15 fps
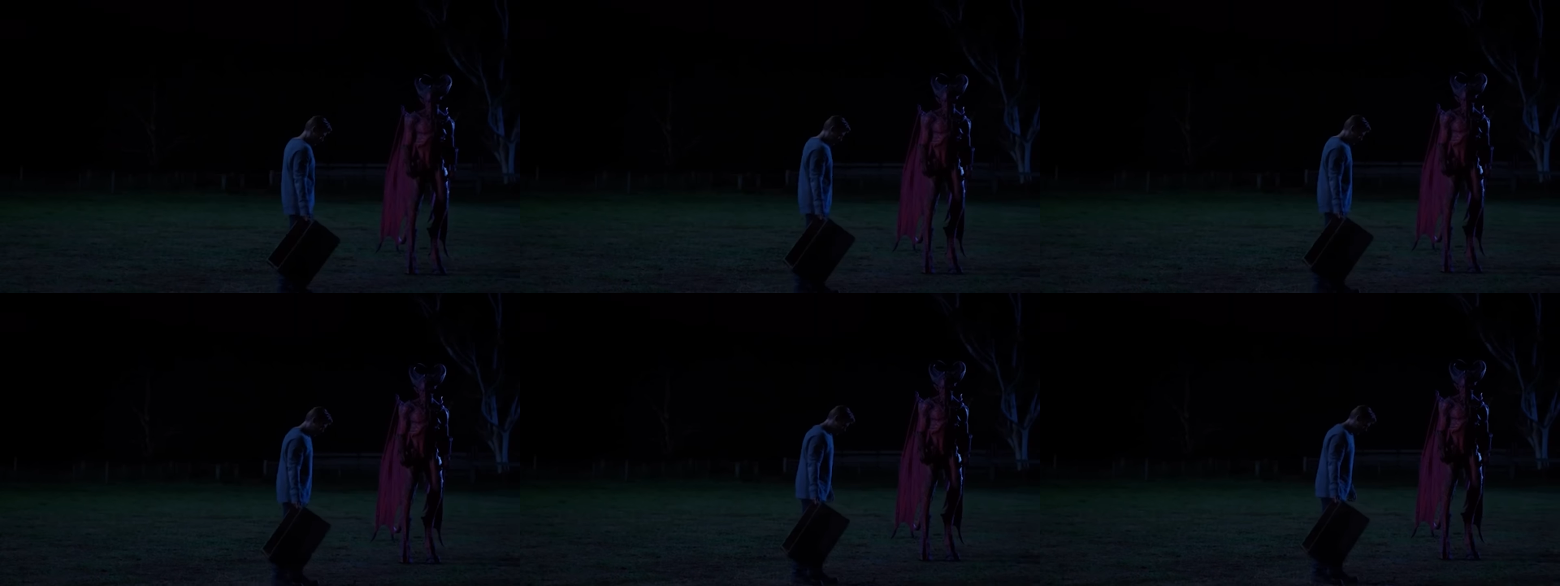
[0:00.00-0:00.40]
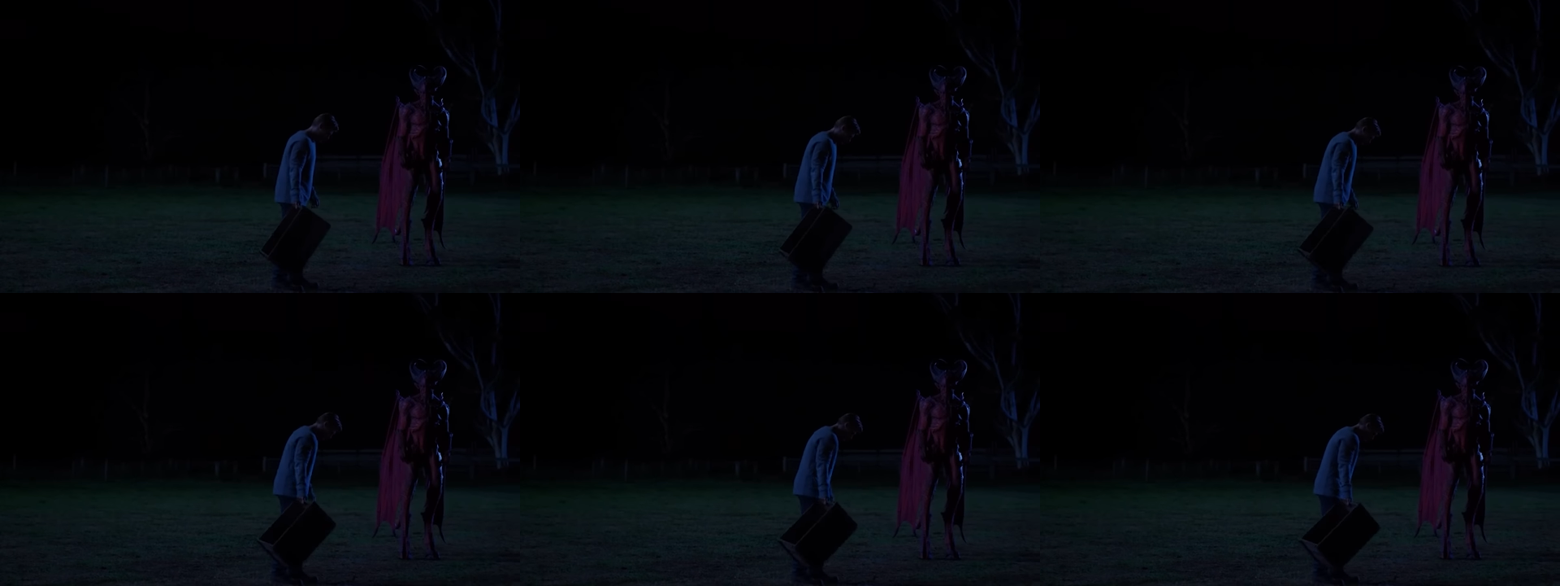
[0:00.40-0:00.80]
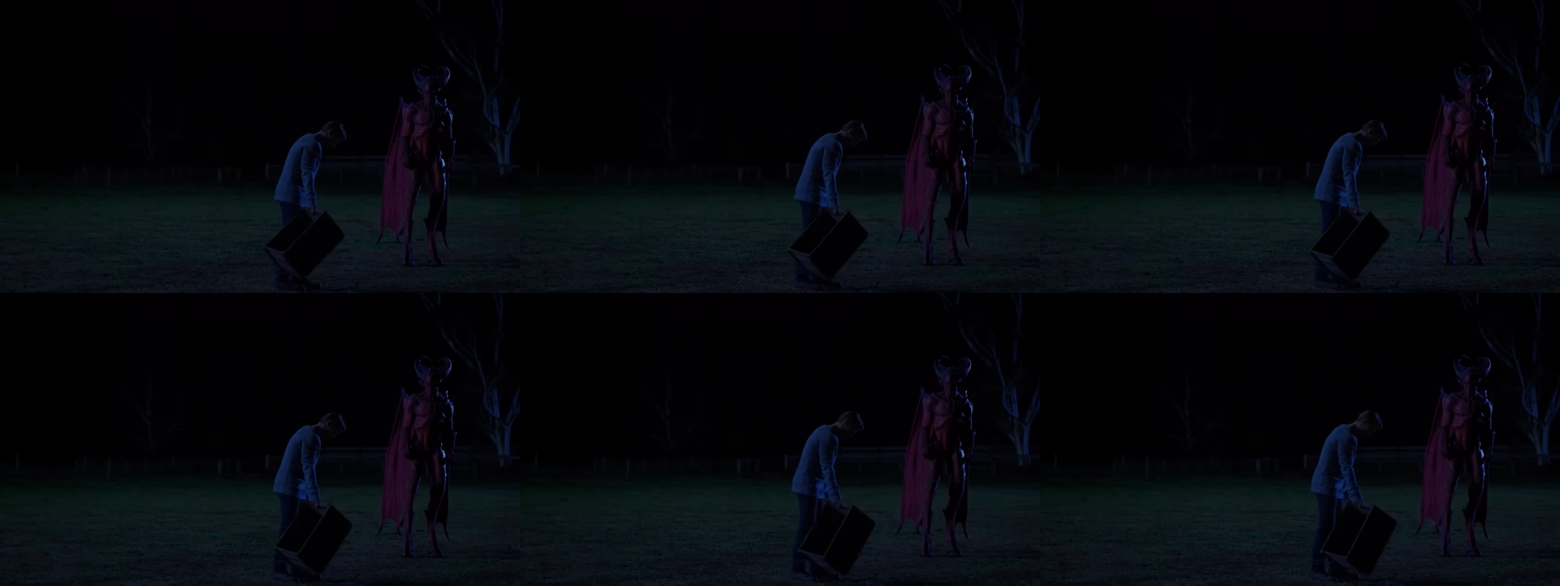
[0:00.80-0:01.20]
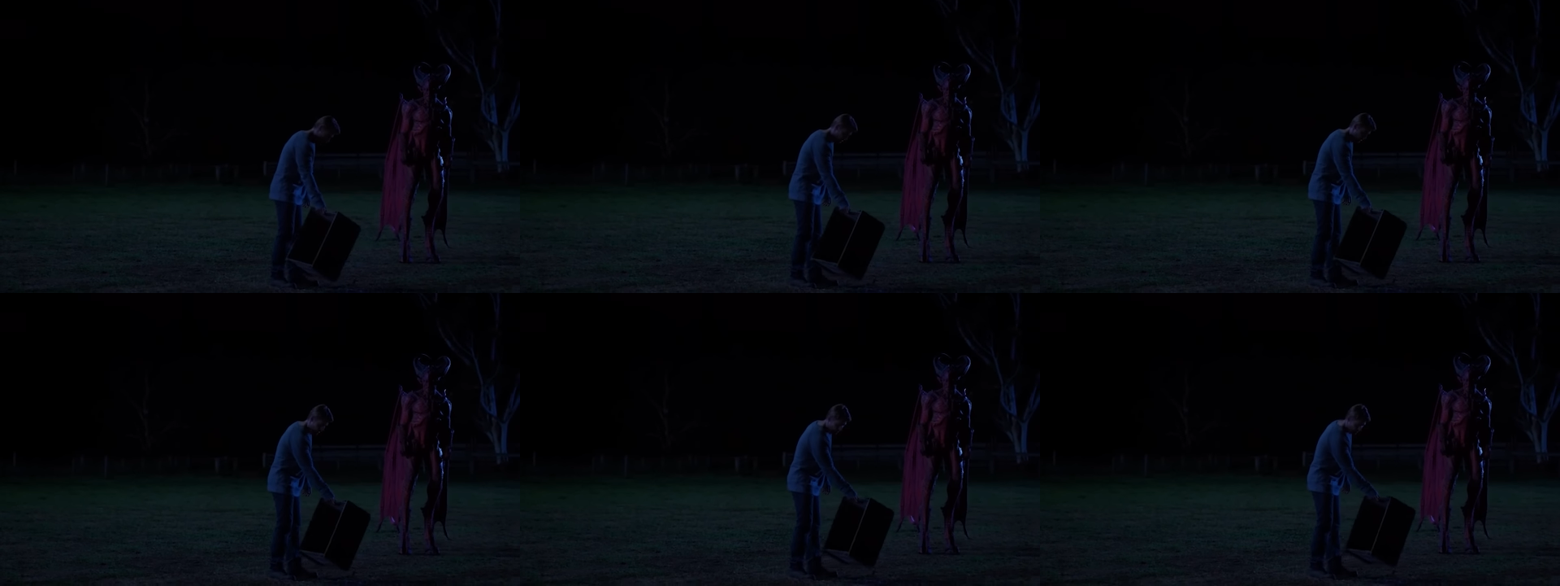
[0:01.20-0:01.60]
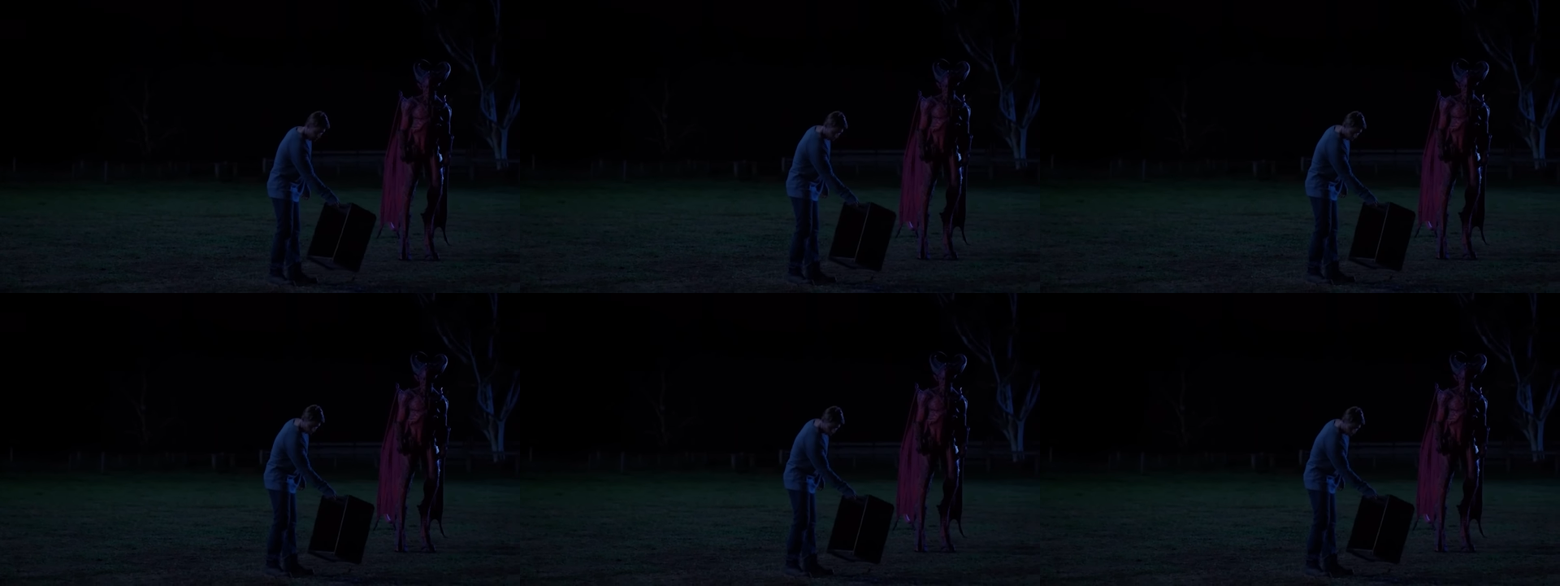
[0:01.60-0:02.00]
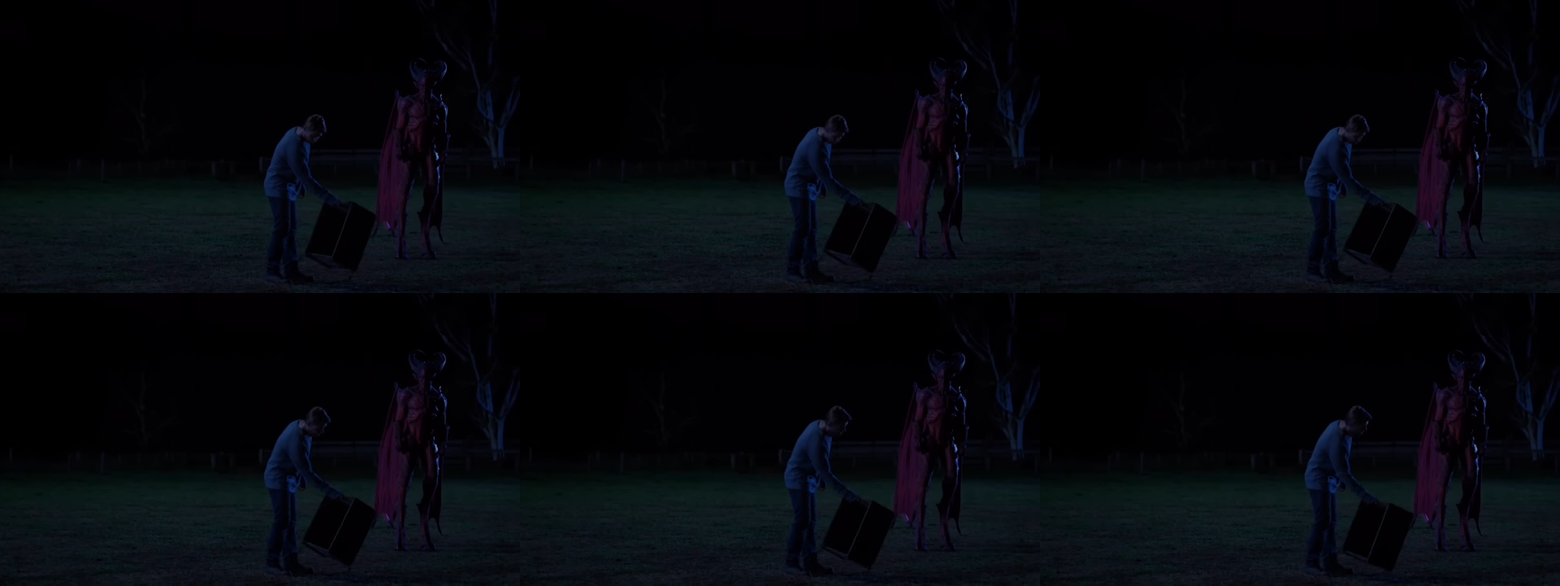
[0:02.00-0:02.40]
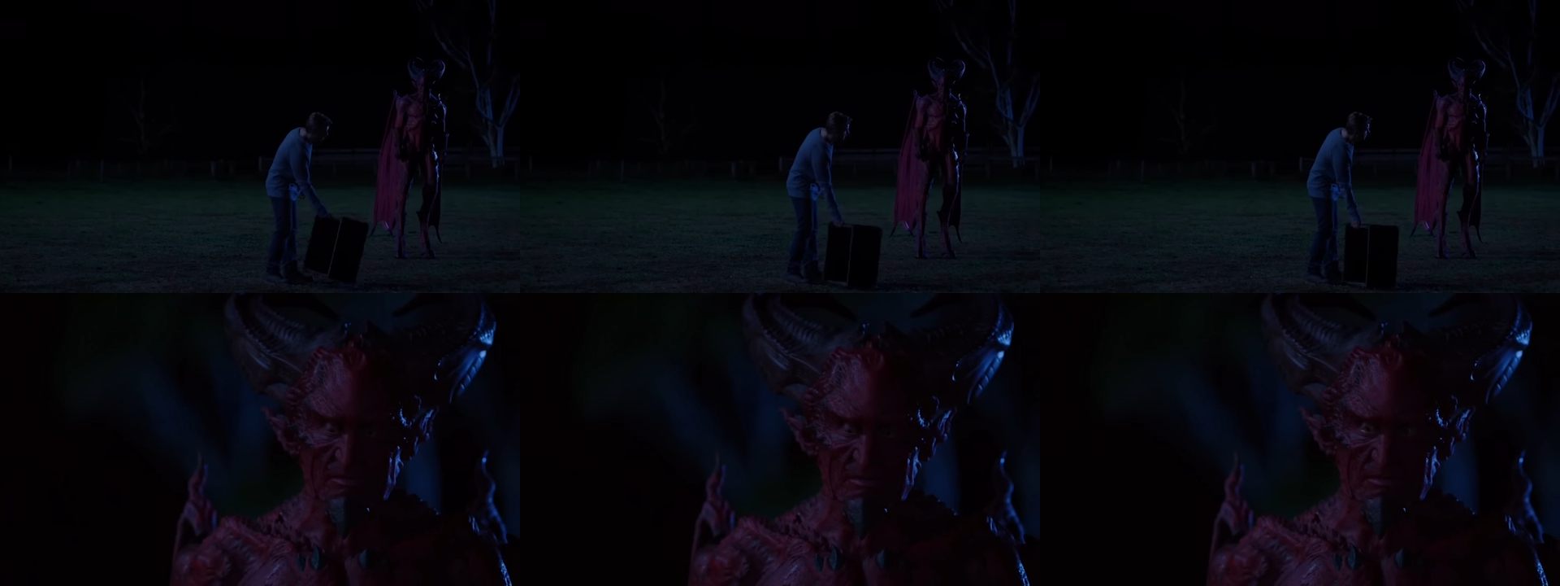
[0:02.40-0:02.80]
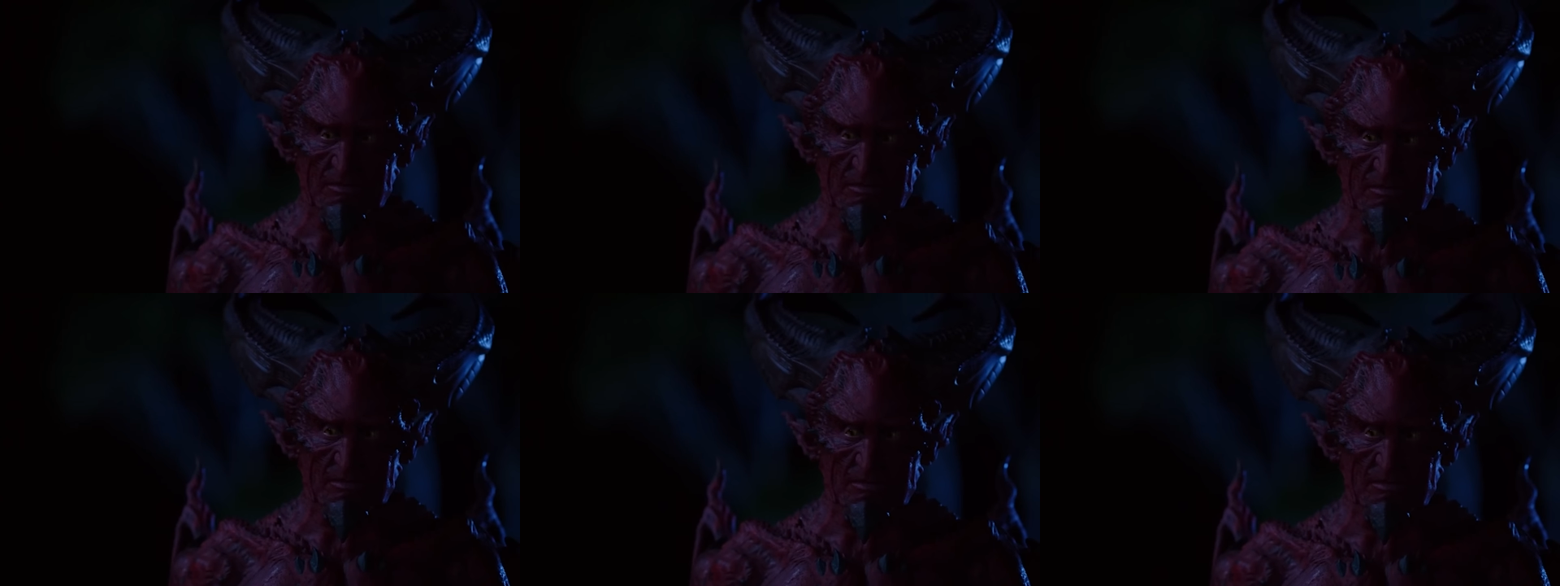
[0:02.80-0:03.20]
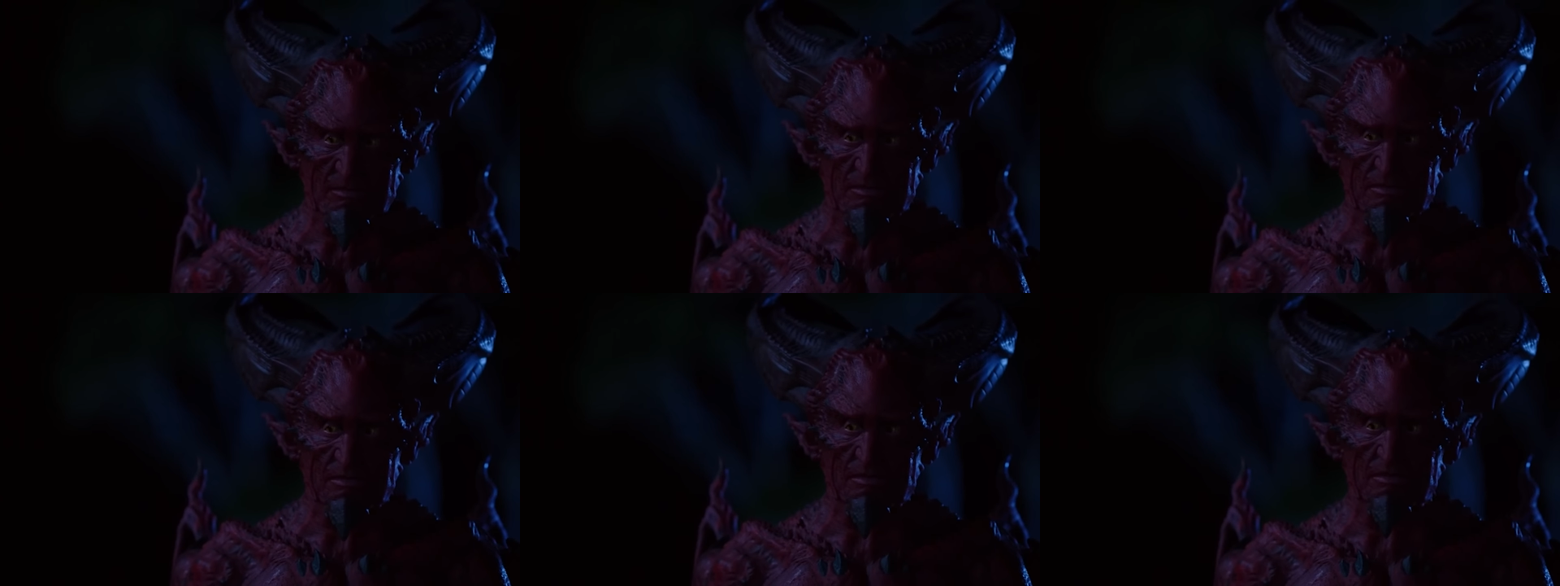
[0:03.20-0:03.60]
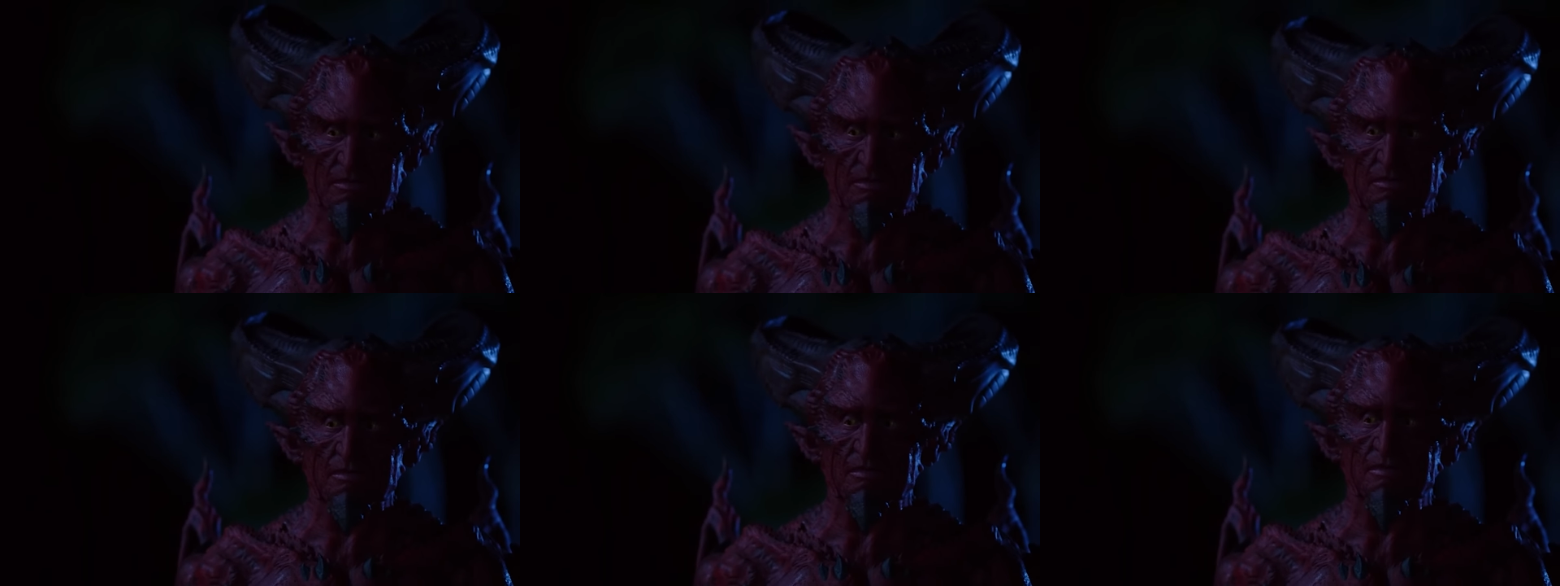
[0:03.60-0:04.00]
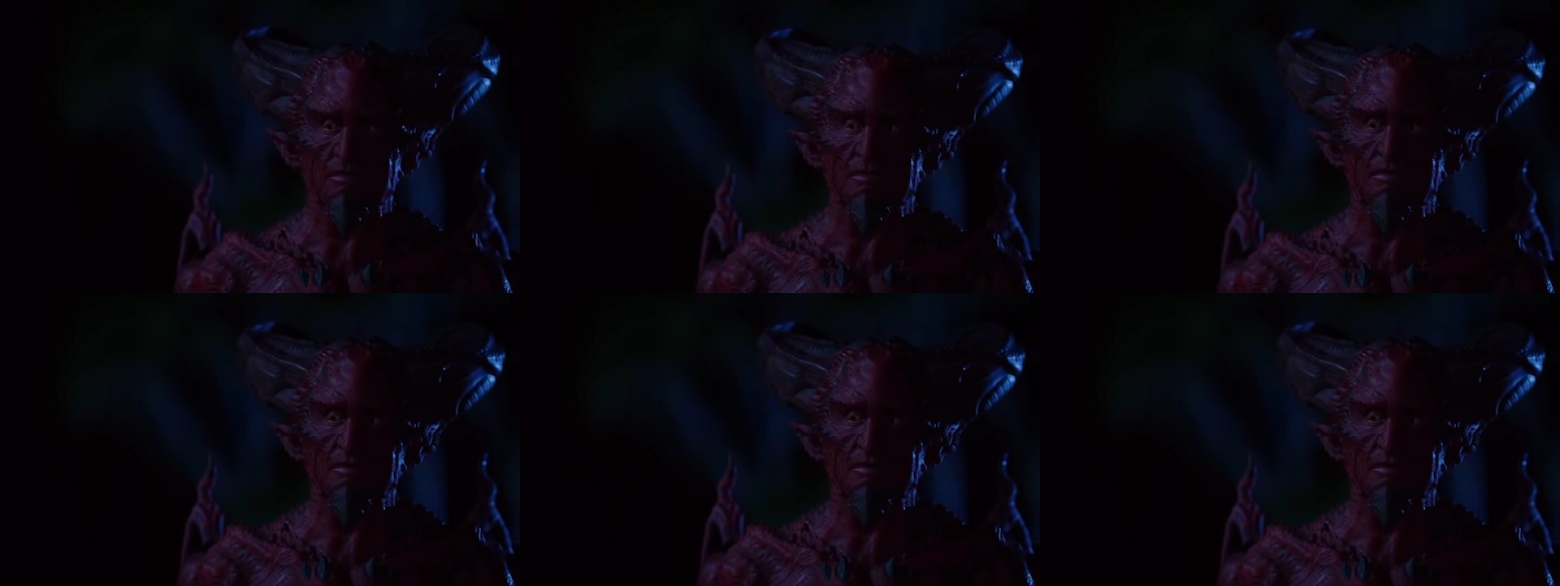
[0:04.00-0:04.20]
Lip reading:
Nobody's mouth can be seen.